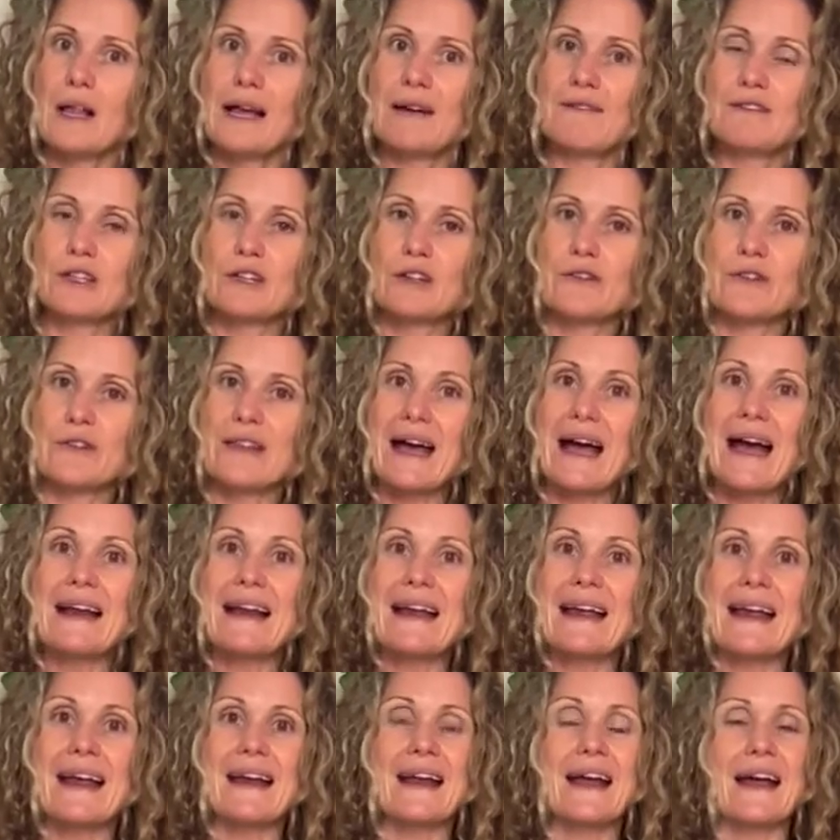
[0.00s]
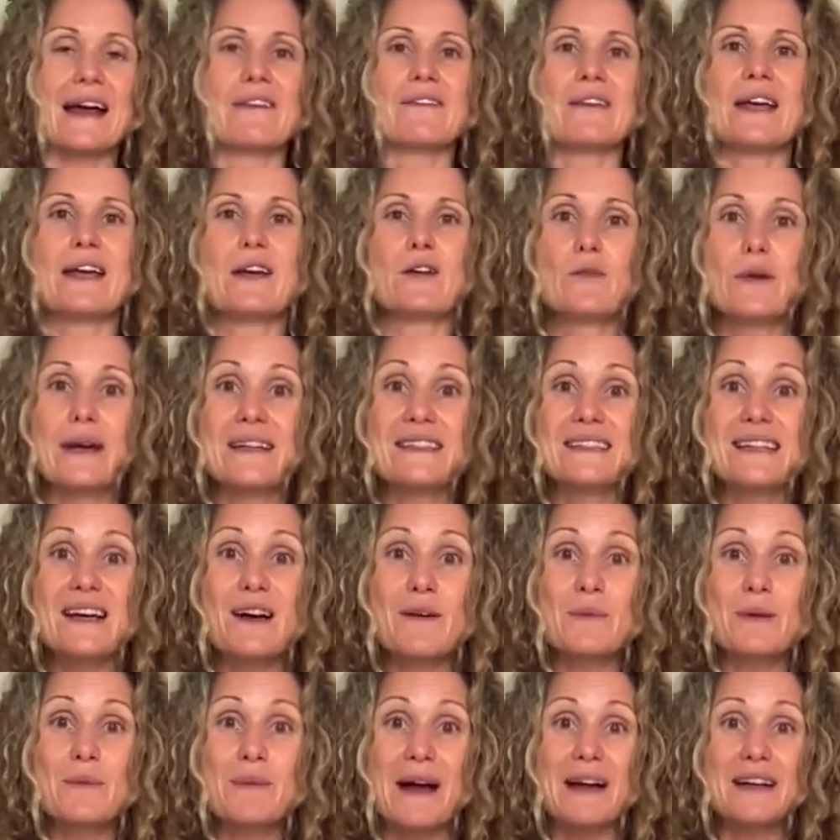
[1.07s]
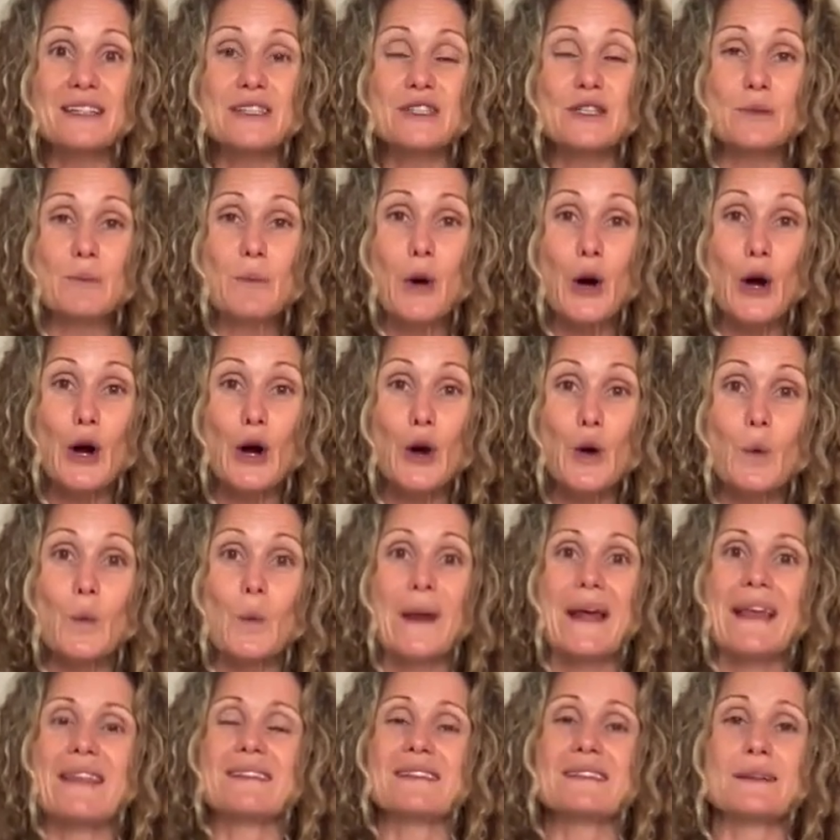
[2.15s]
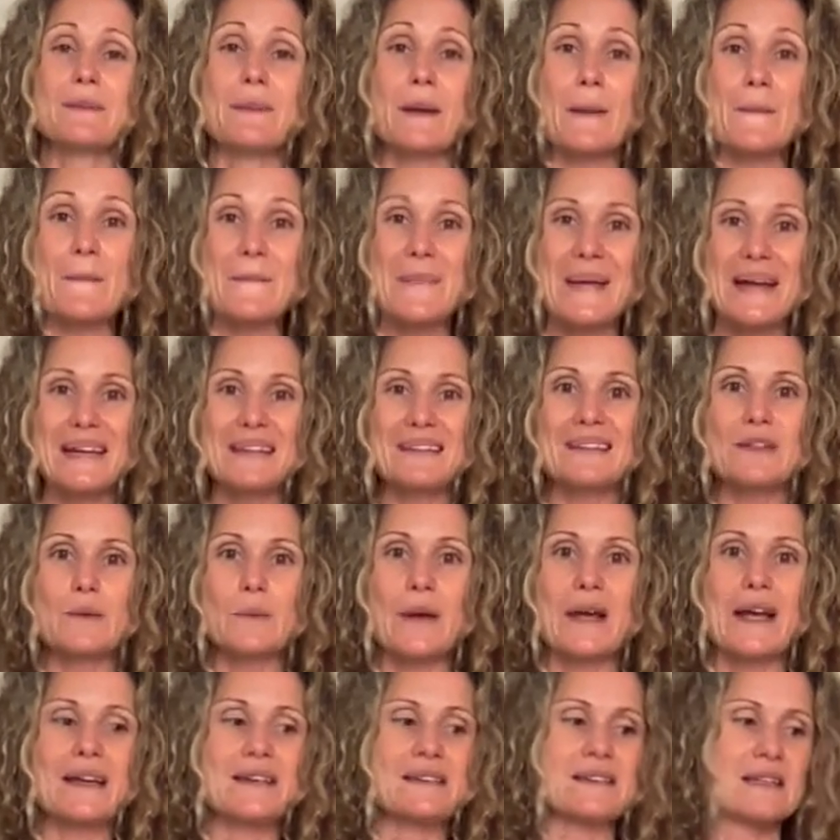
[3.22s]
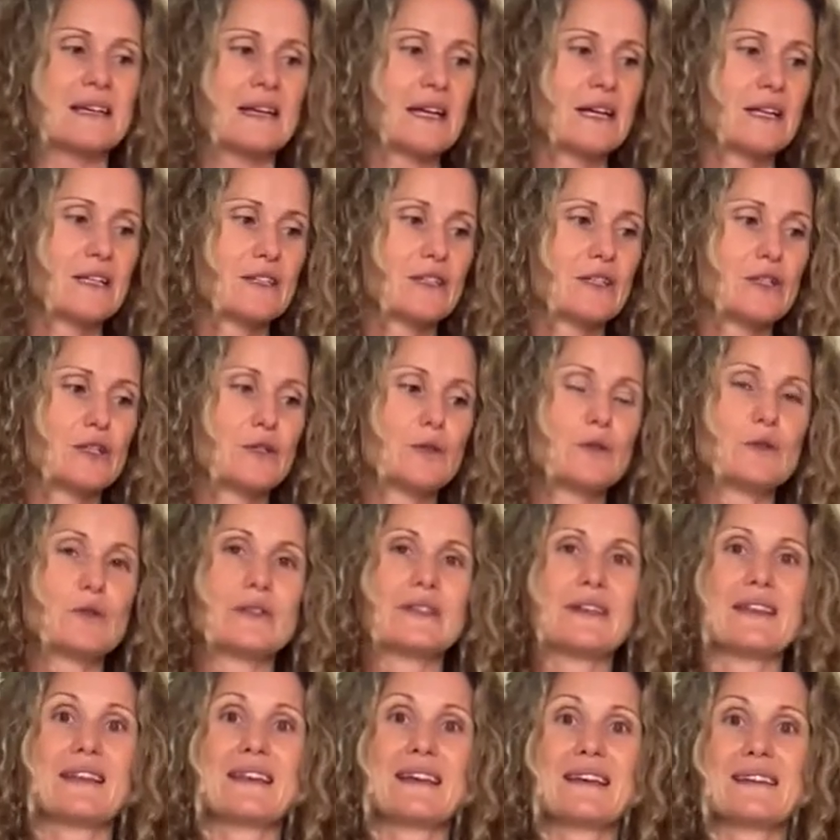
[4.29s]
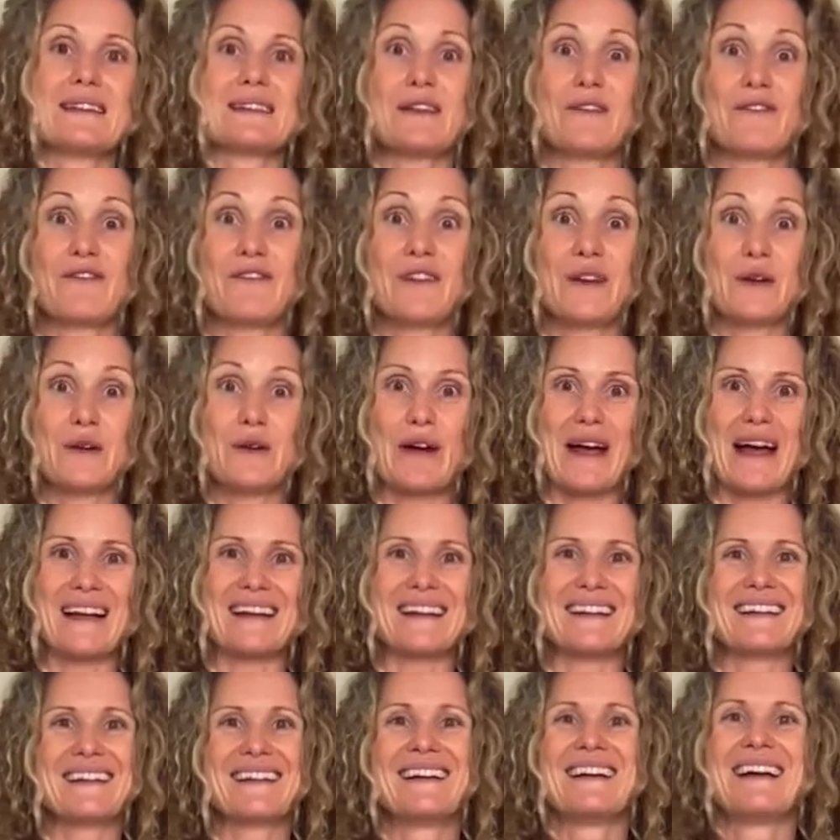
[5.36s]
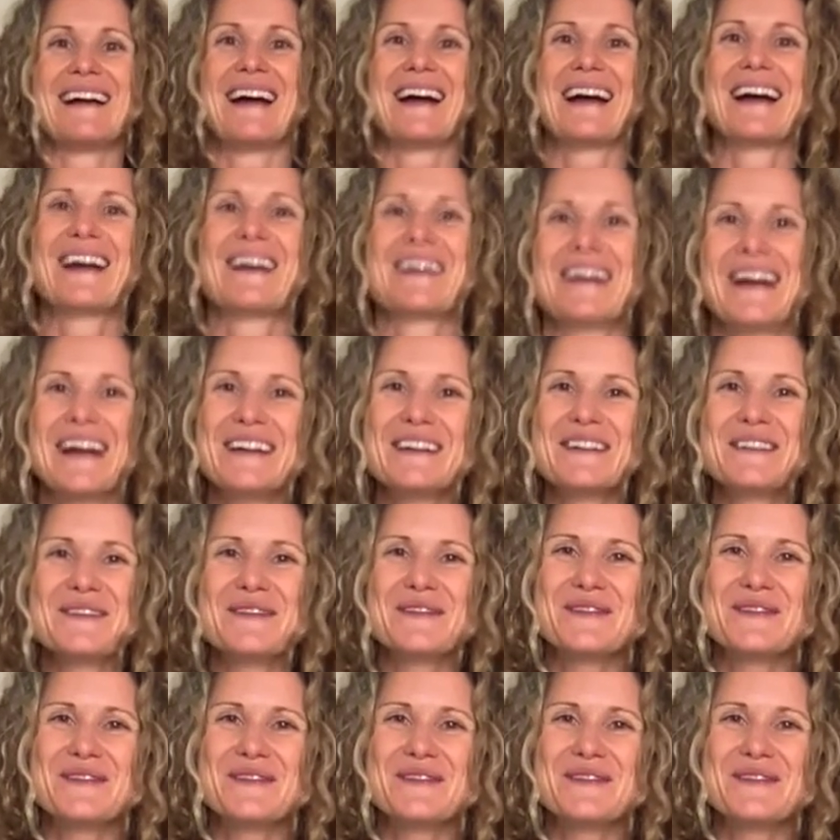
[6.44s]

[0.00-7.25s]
have a look for that and have a great day. I'll be back tomorrow with some amazing ways to use this vinaigrette. All right,